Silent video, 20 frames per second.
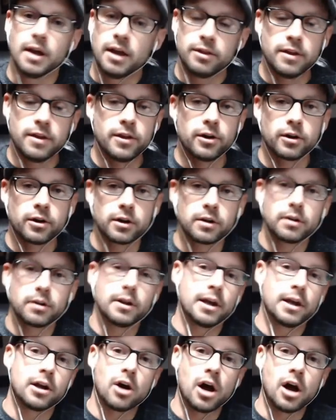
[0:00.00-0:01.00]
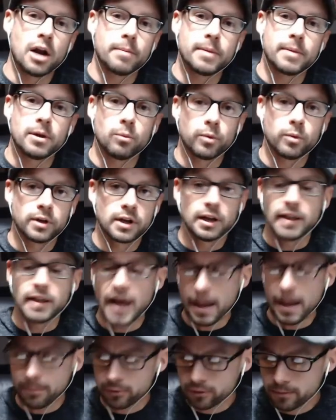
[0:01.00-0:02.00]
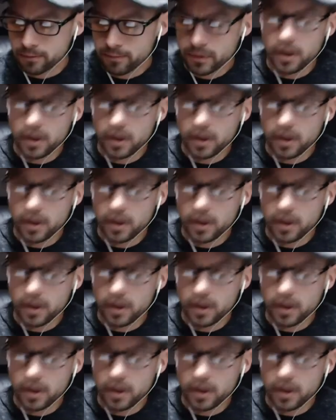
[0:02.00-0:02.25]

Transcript: then their economy would collapse.